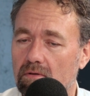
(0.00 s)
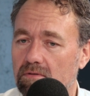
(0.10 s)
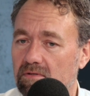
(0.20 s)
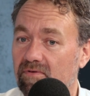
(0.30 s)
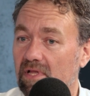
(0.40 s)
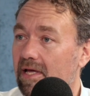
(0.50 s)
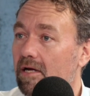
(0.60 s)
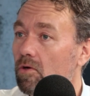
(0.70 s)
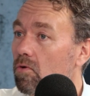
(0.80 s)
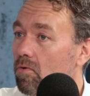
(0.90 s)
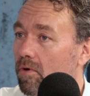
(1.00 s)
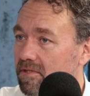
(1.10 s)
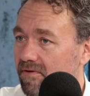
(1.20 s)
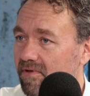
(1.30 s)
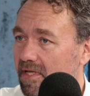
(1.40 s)
something like a glue or
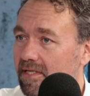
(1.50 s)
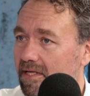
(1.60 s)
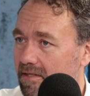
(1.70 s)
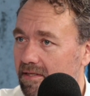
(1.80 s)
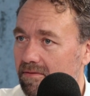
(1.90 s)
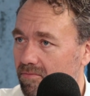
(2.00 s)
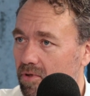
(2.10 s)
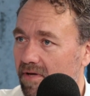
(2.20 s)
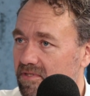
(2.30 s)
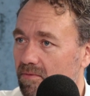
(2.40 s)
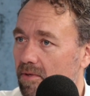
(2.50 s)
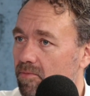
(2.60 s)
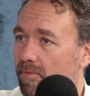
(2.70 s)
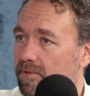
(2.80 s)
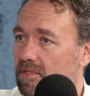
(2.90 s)
something like that that would have similar
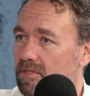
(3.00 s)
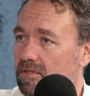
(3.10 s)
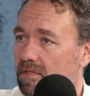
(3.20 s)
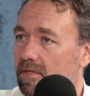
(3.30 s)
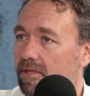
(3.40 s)
properties.